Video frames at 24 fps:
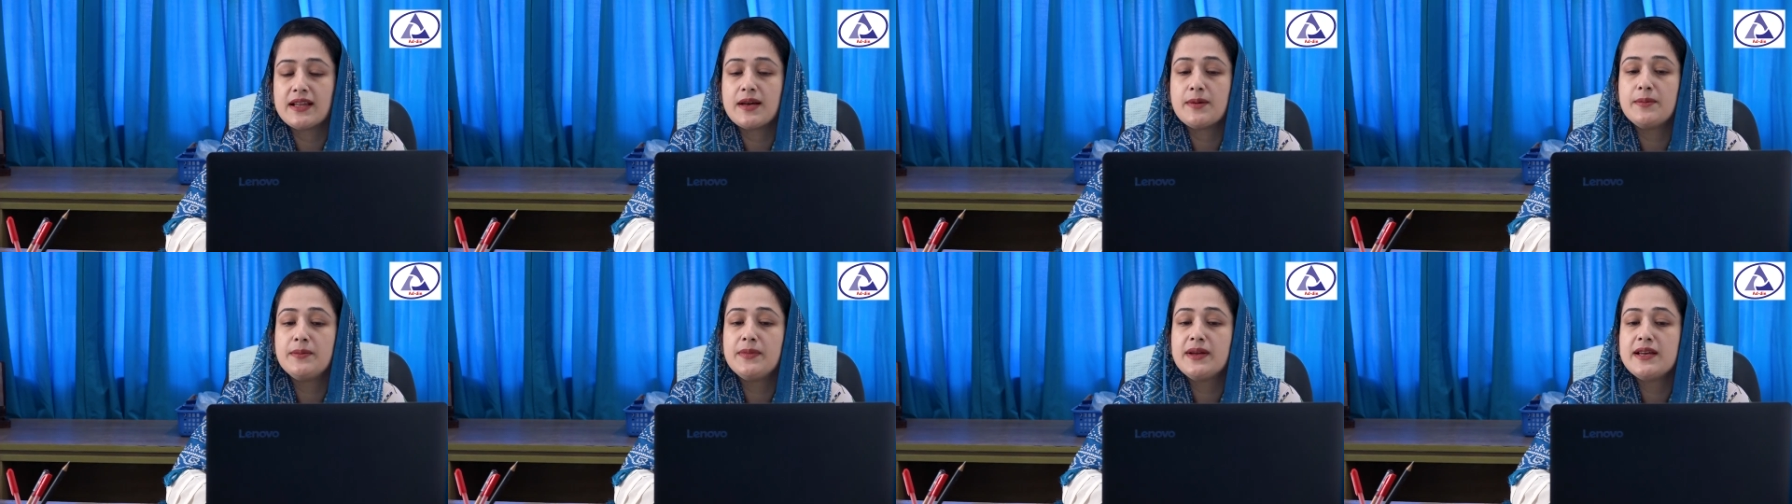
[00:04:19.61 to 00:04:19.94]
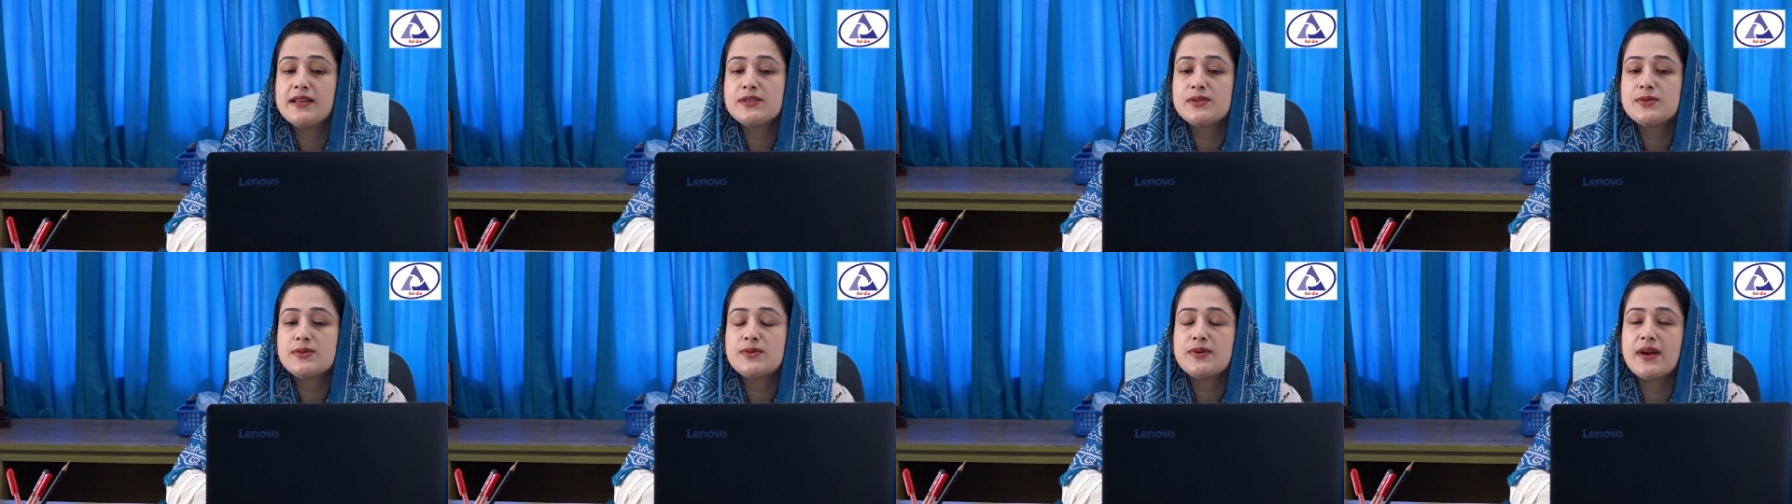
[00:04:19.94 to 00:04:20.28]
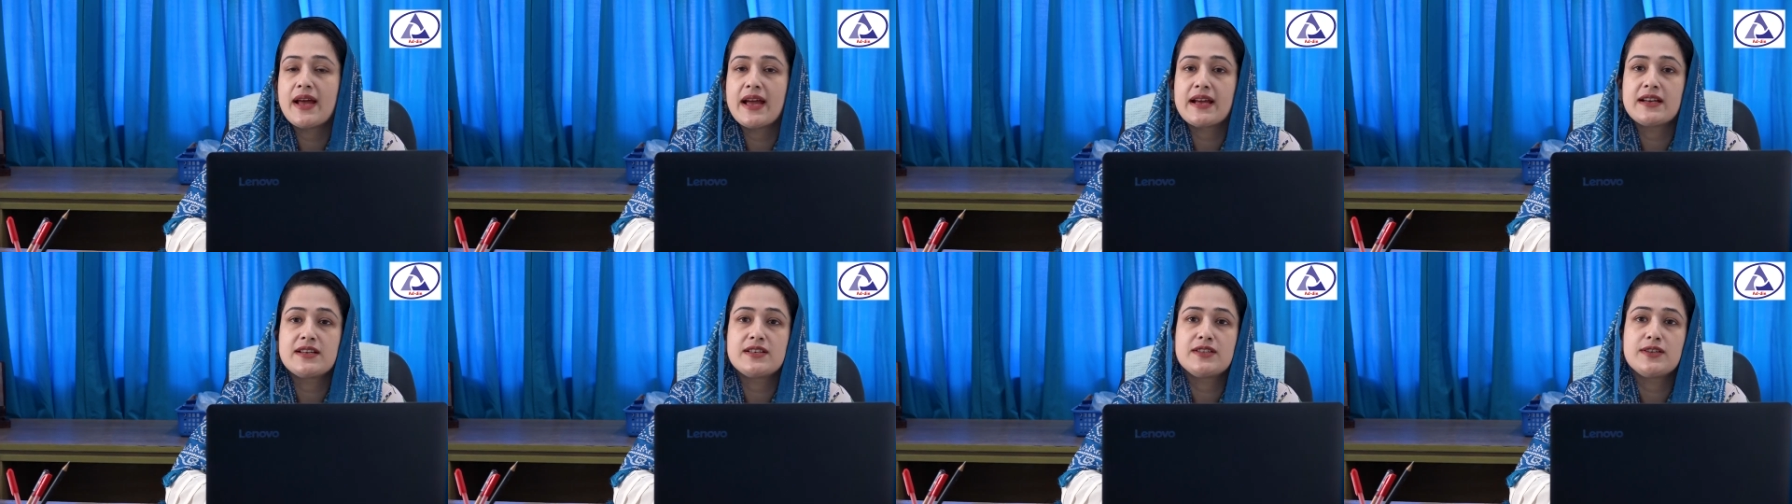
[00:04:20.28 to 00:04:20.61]
the major
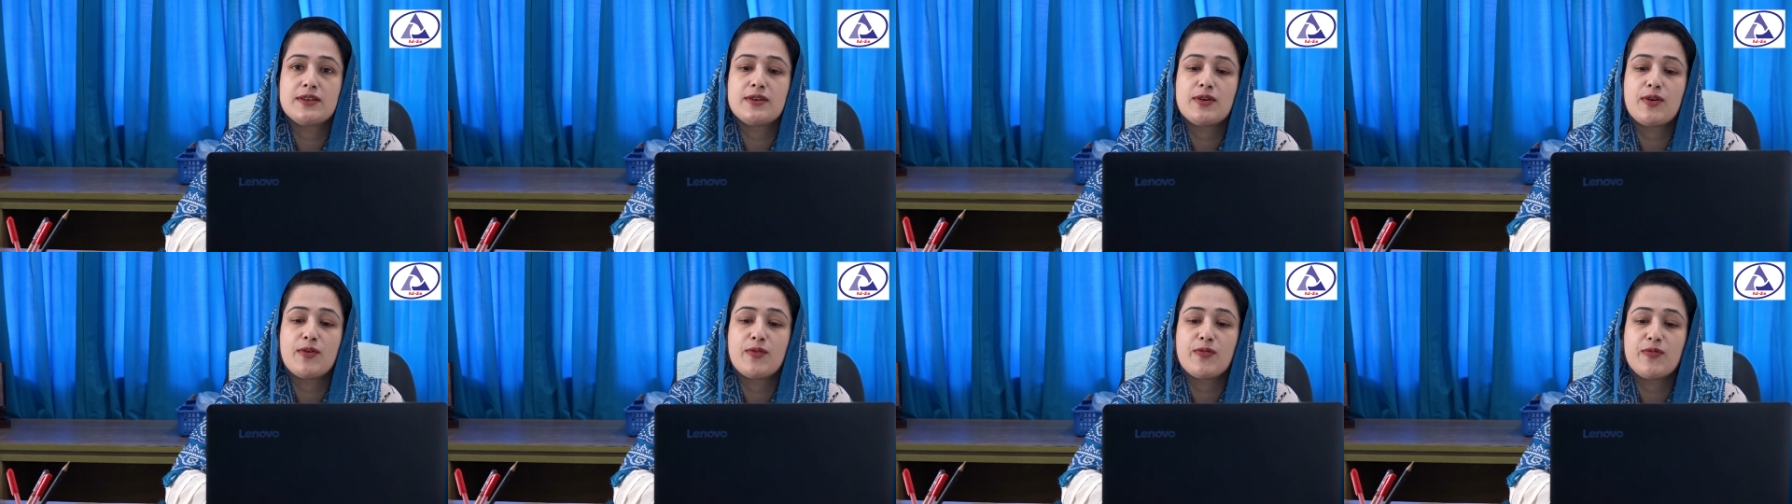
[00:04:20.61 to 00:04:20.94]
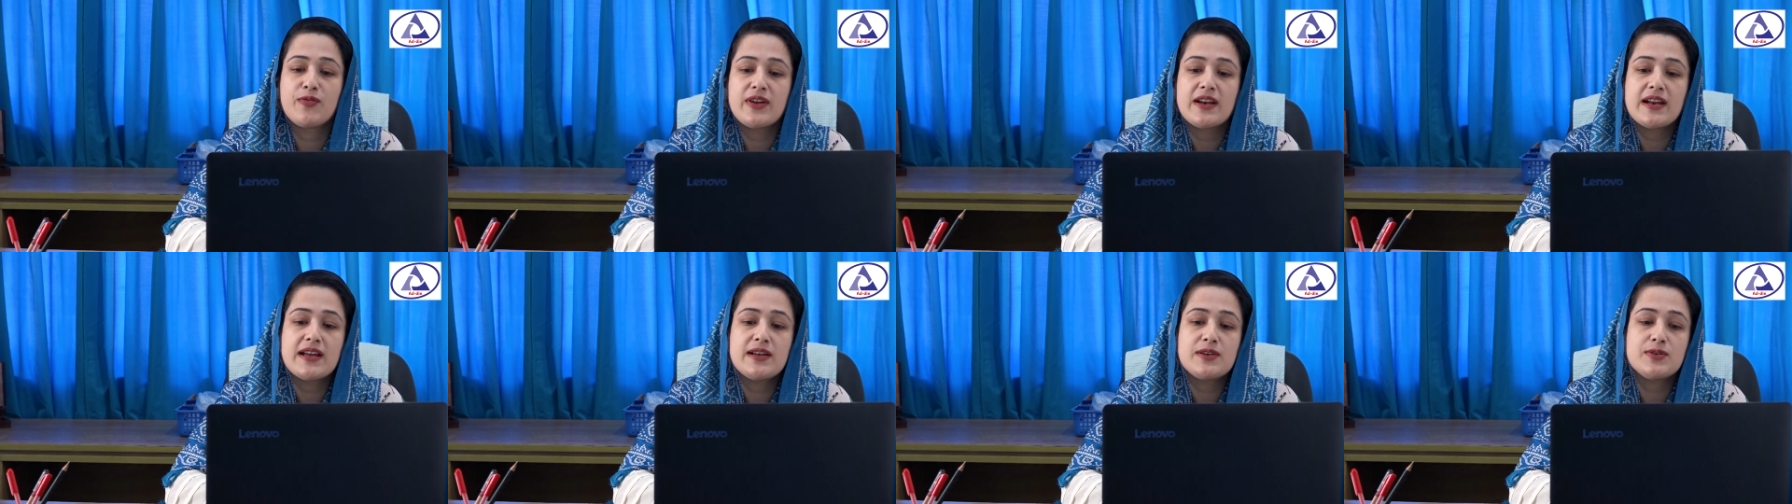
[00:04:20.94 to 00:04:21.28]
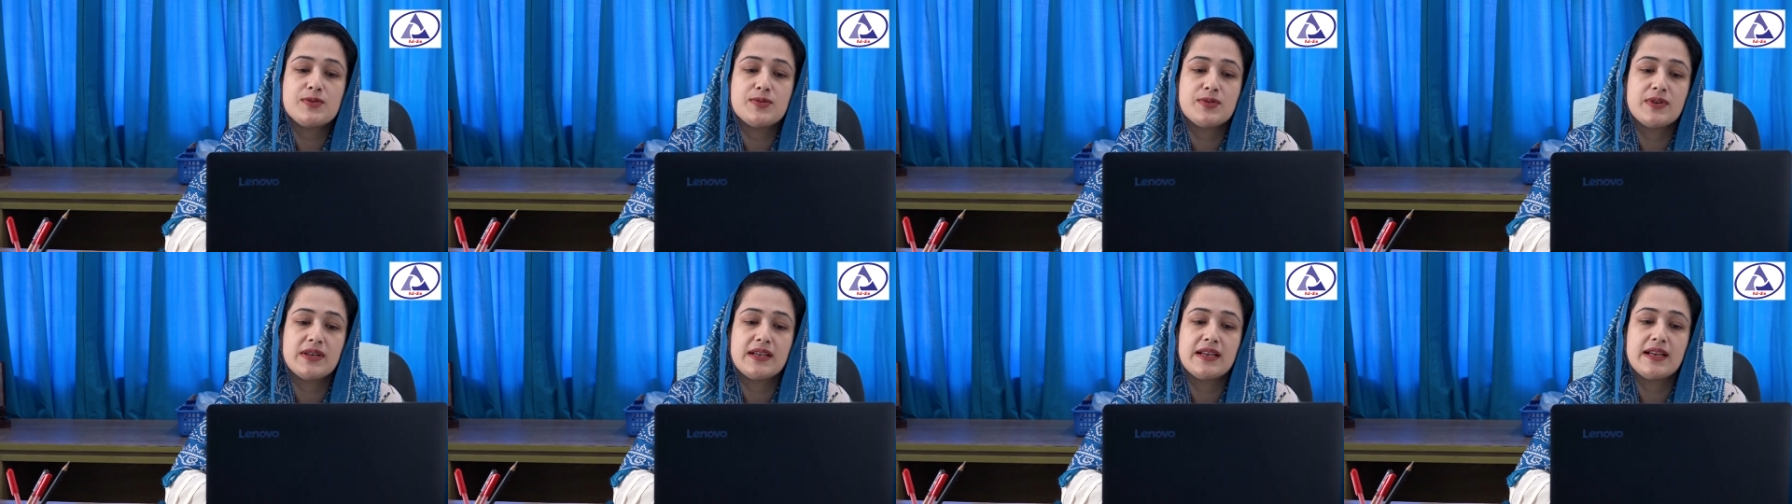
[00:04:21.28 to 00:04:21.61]
action of
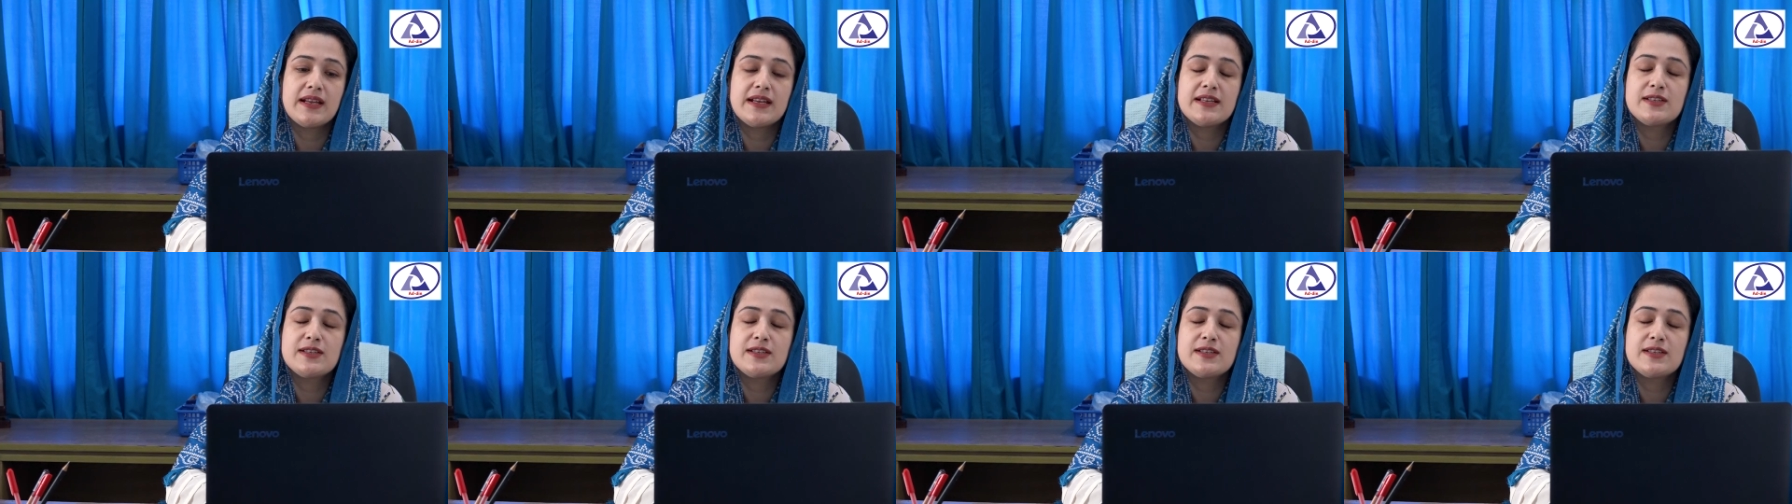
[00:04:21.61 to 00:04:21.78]
phenytoin